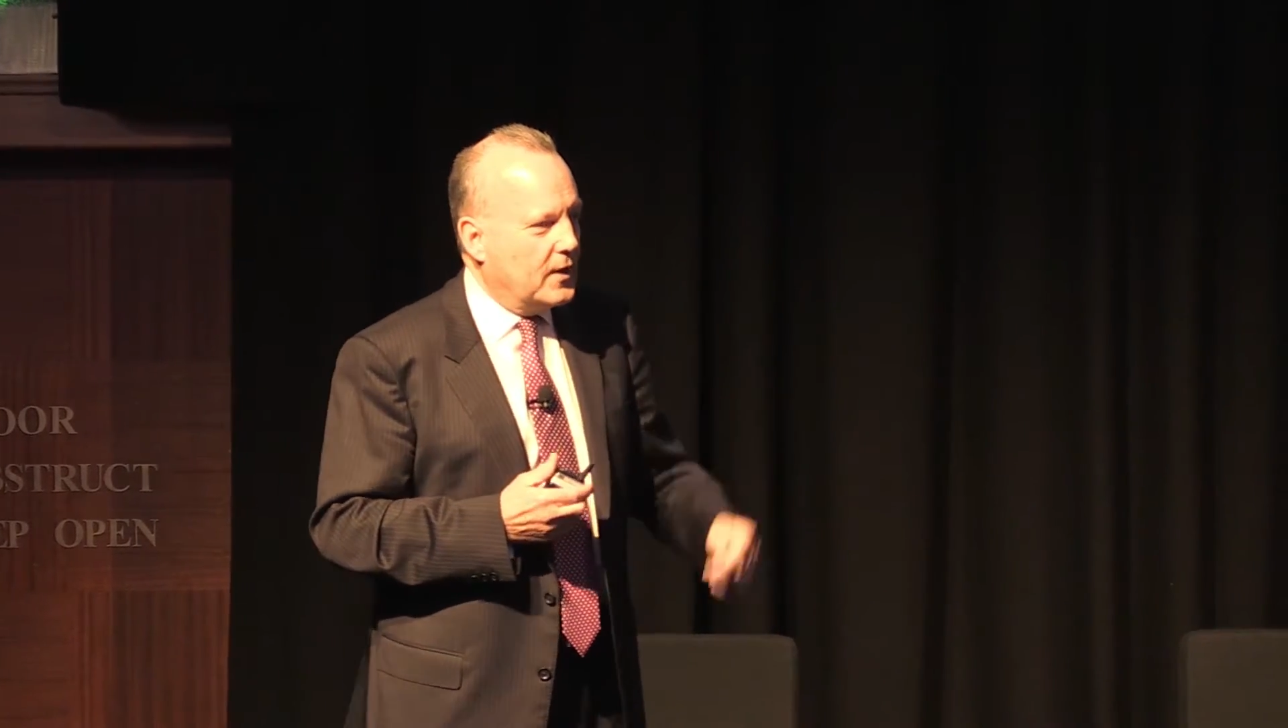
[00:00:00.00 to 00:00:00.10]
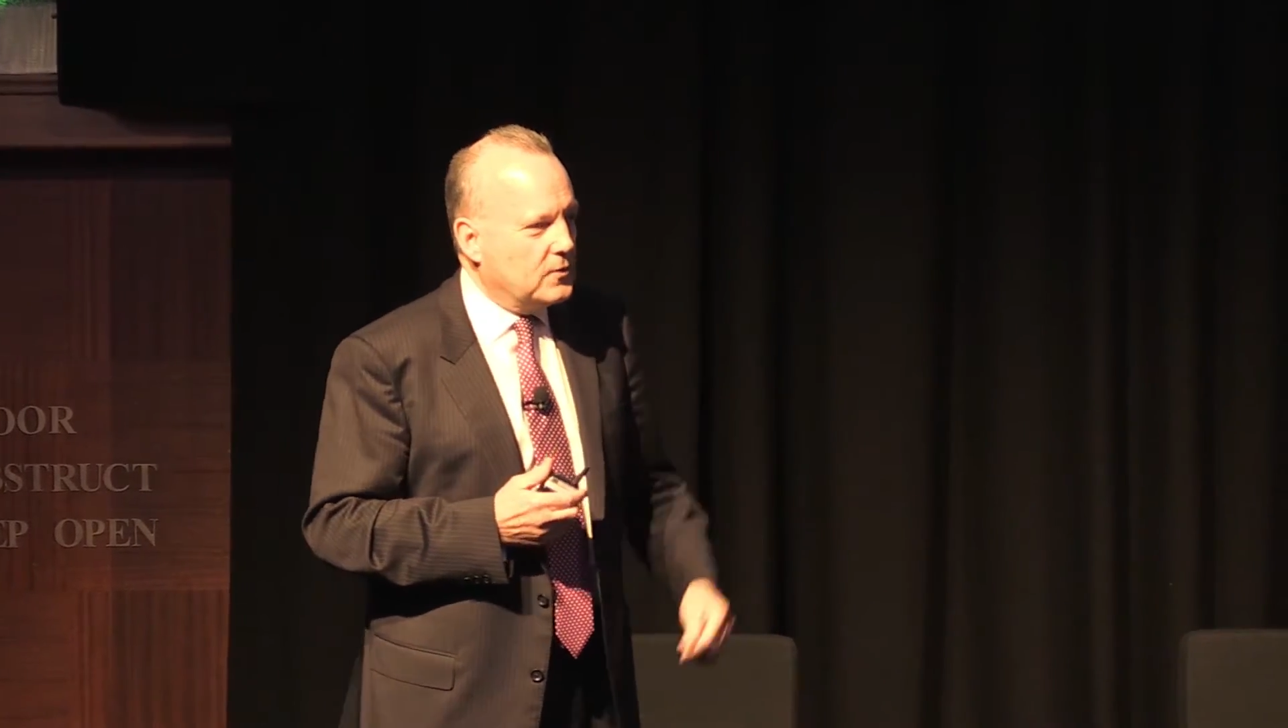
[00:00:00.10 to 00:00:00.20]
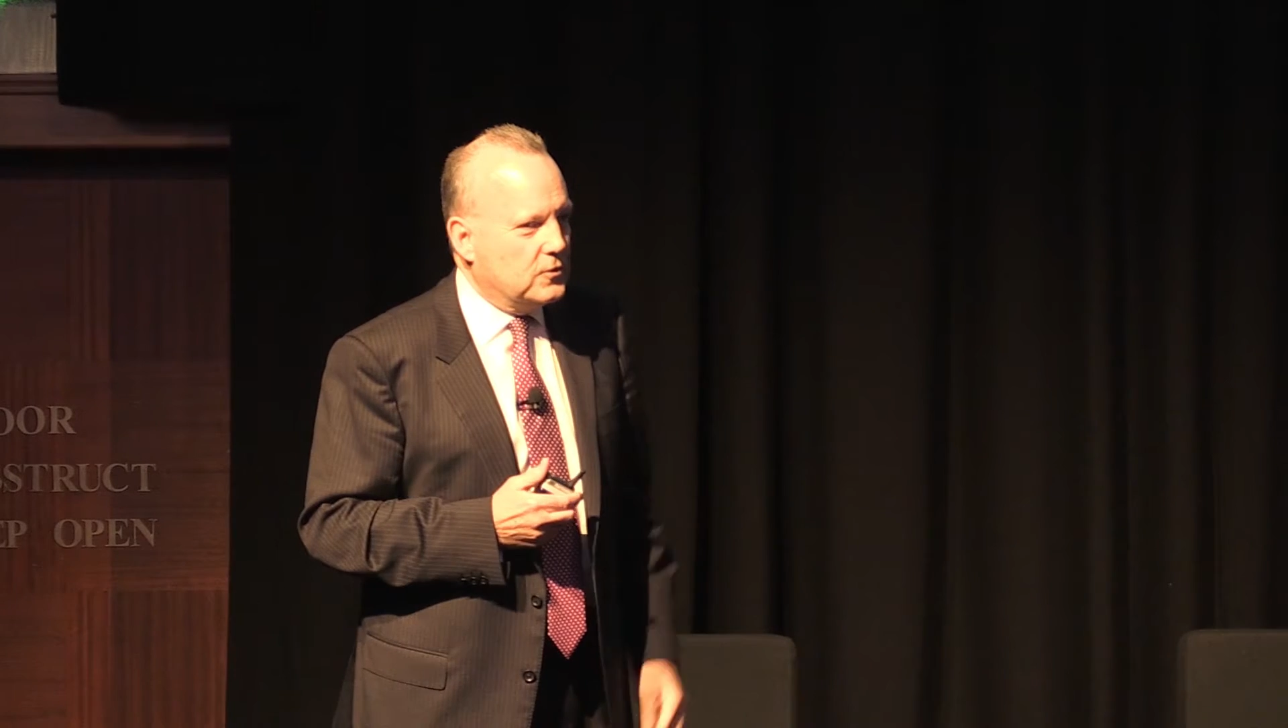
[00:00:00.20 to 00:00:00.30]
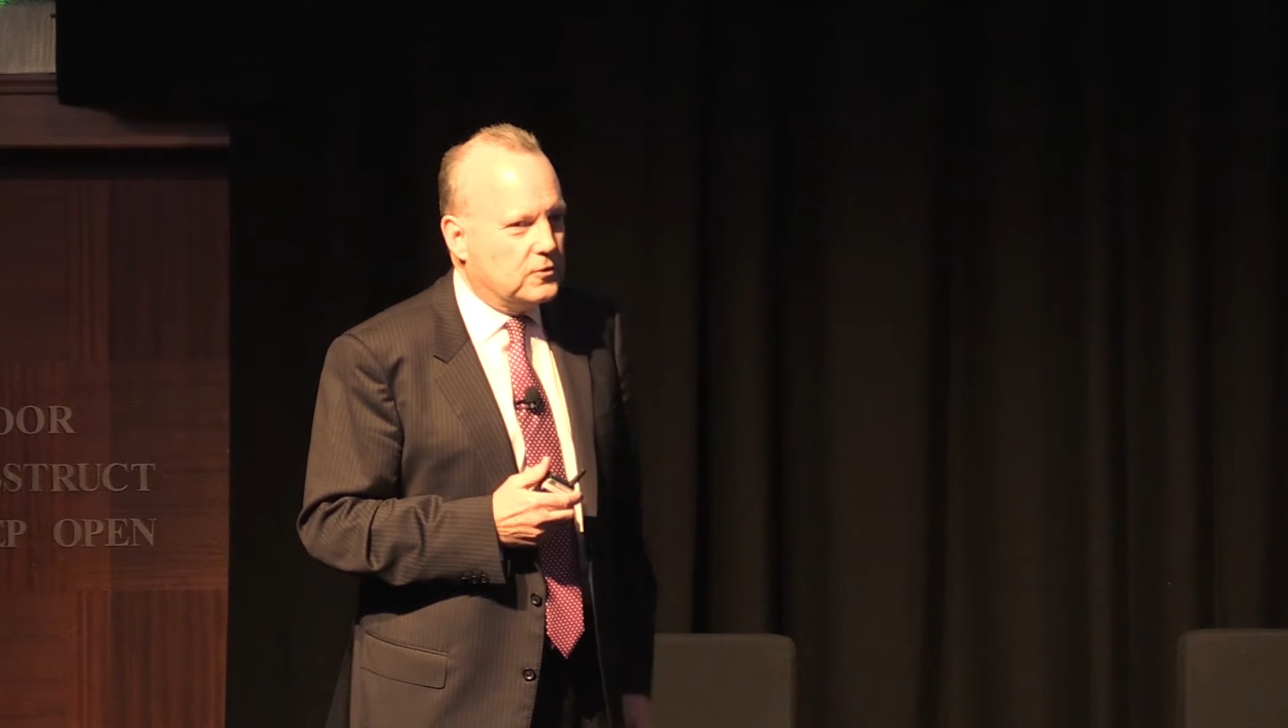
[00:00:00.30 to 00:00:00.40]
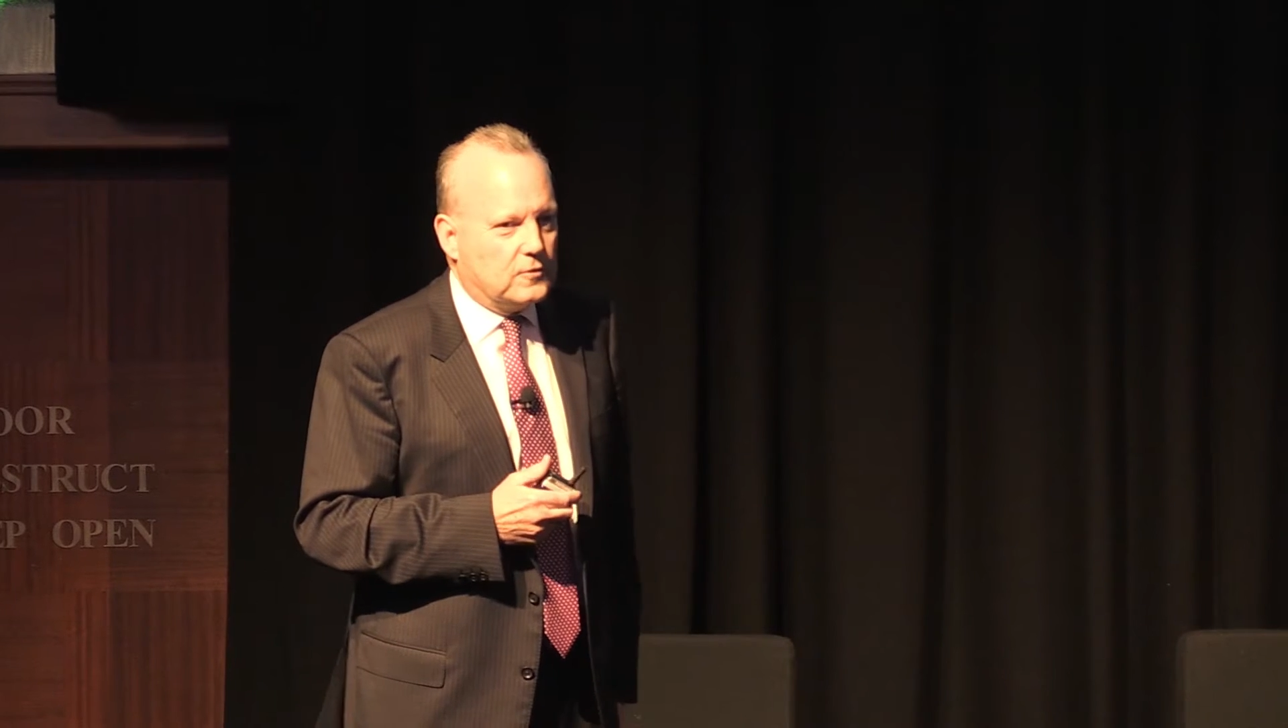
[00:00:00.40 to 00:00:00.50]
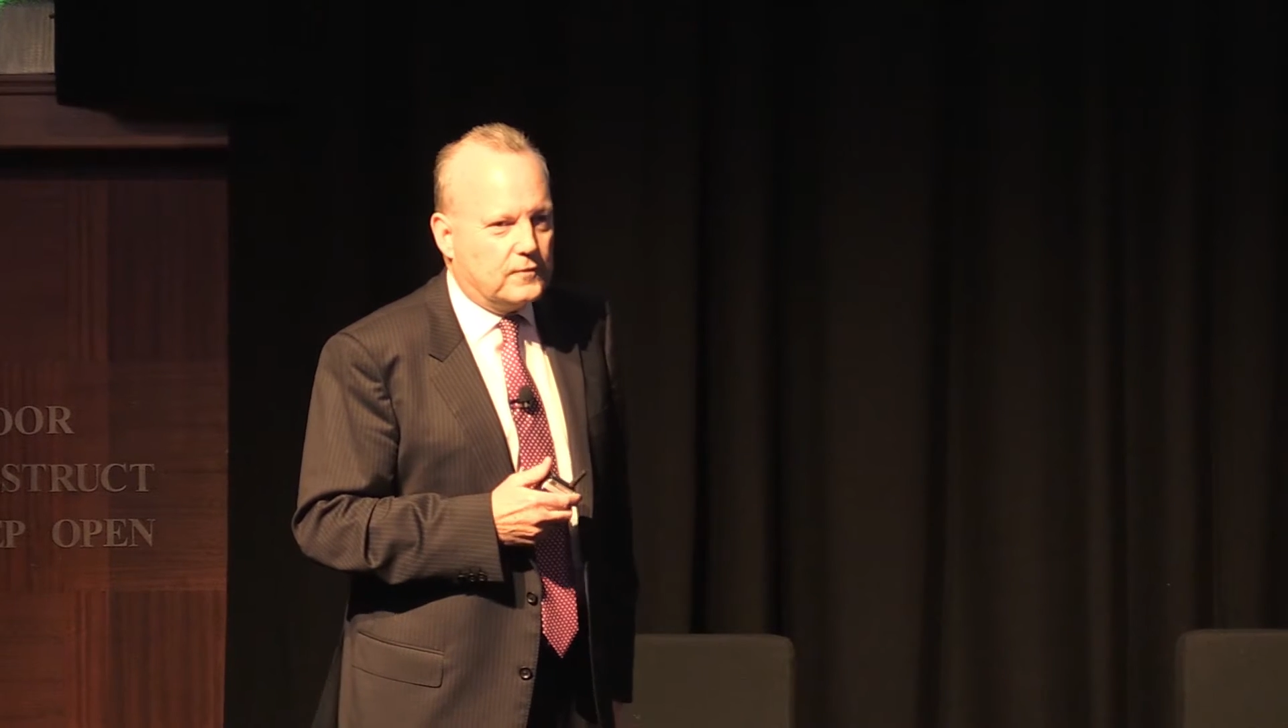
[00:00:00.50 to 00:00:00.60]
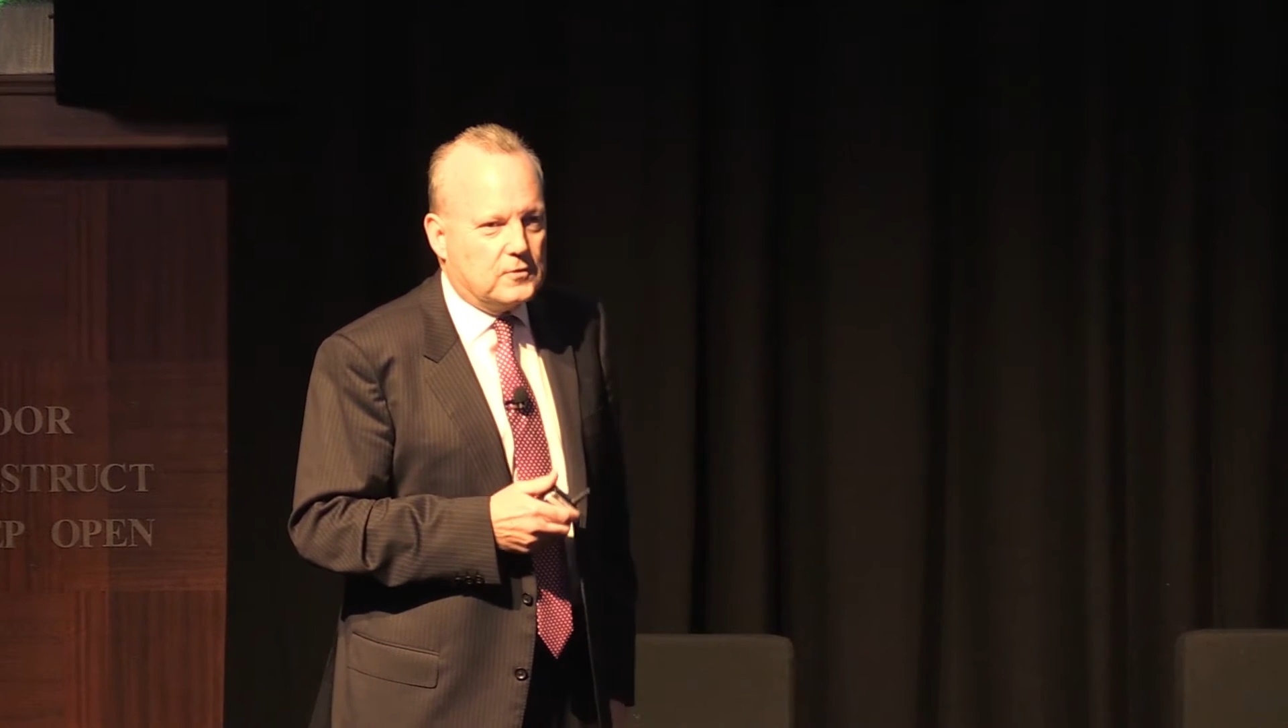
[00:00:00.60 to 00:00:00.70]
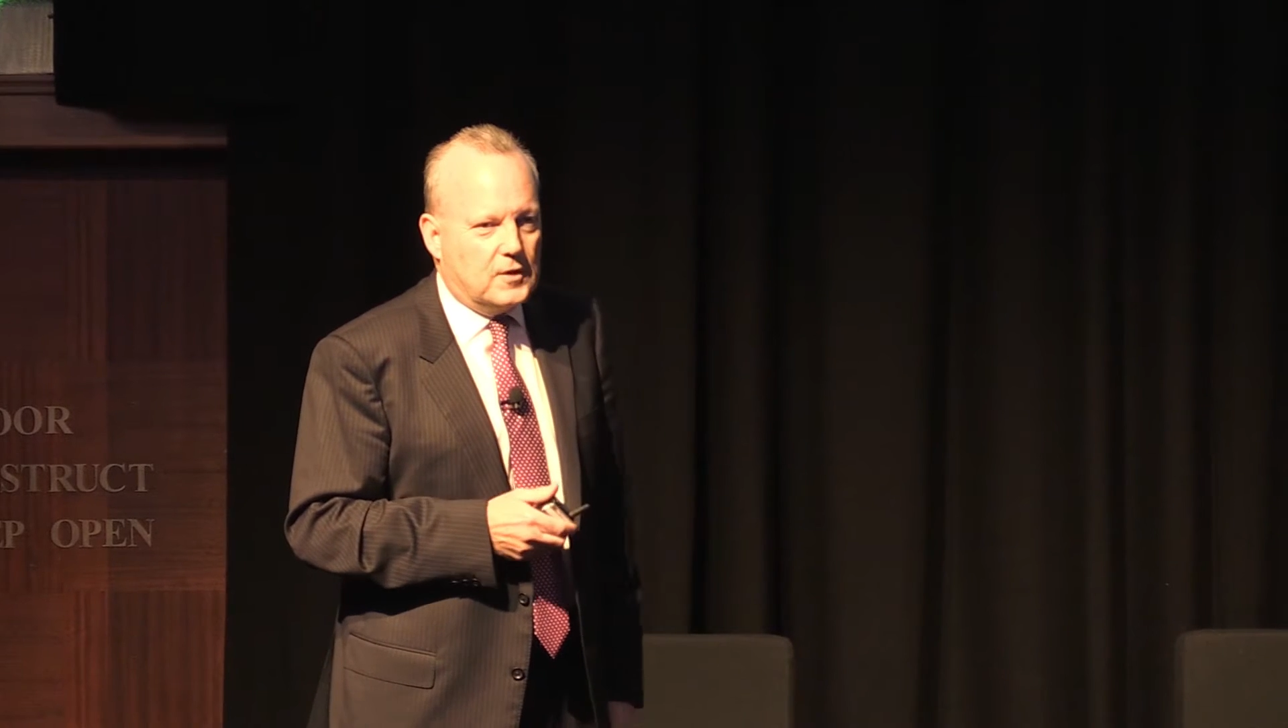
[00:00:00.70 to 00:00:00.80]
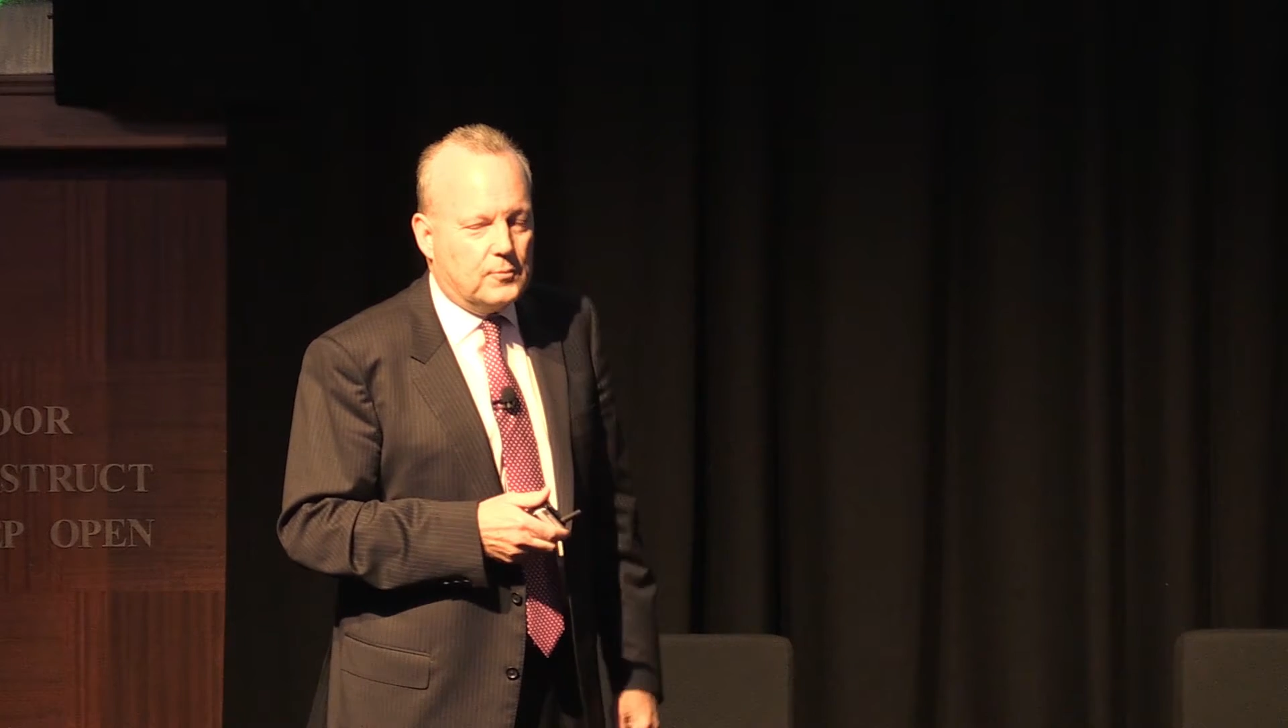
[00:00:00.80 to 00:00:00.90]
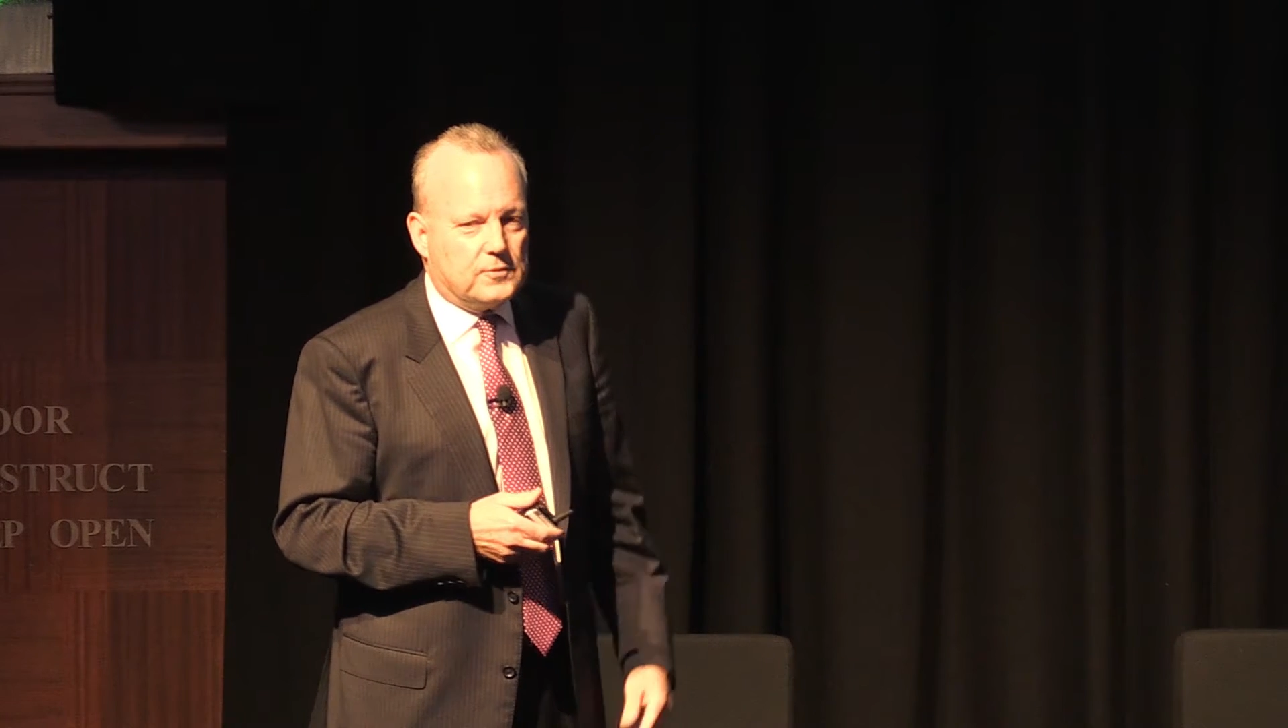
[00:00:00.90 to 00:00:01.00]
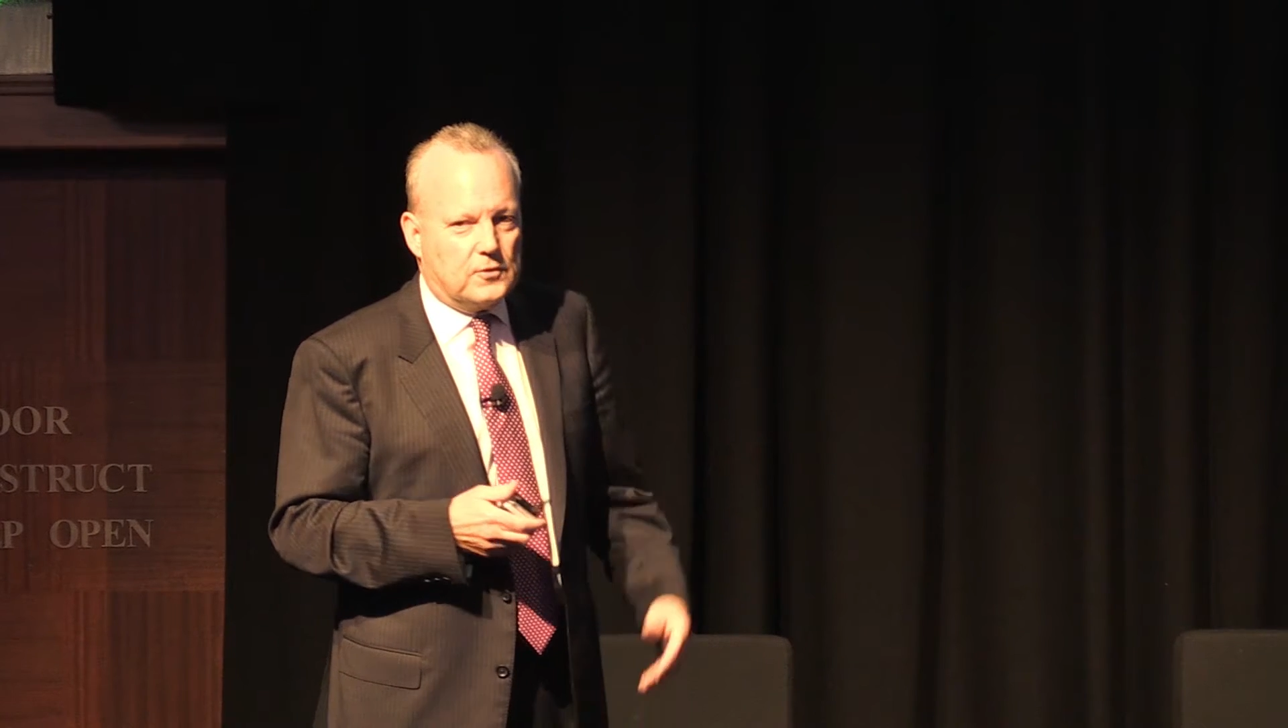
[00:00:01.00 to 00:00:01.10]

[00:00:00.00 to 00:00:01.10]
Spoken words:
agencies, for example,